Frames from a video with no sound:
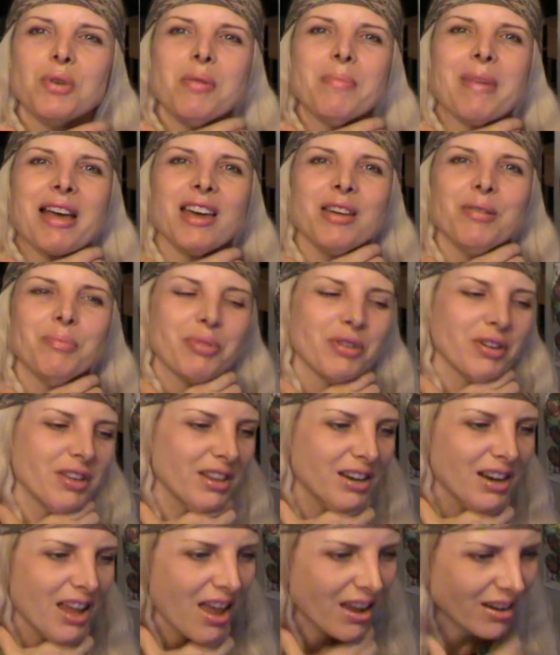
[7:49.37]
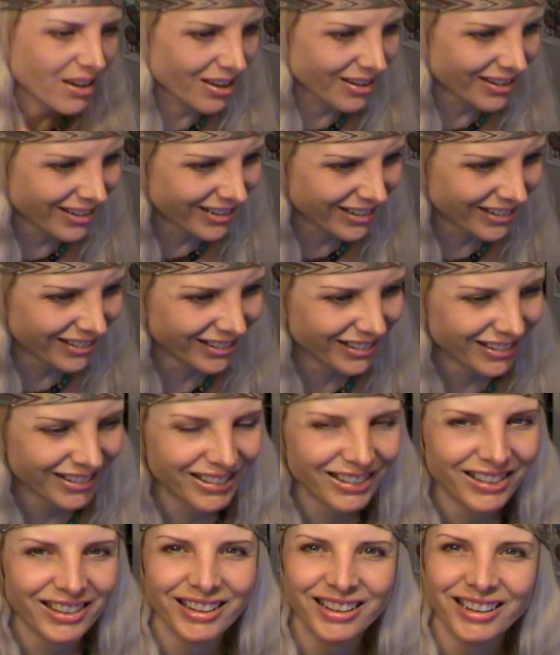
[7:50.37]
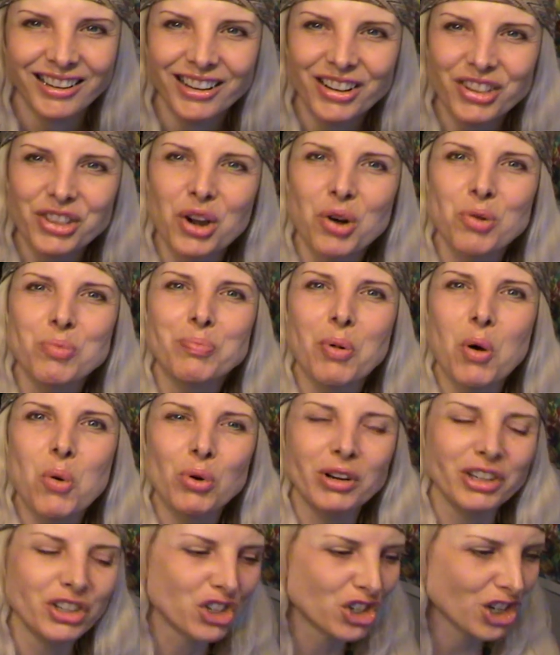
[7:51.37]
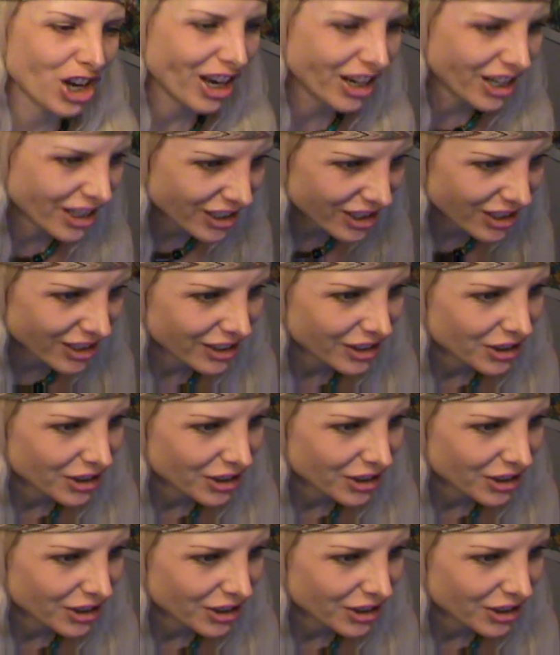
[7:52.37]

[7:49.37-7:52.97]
a man by the neck. The old ball and chain.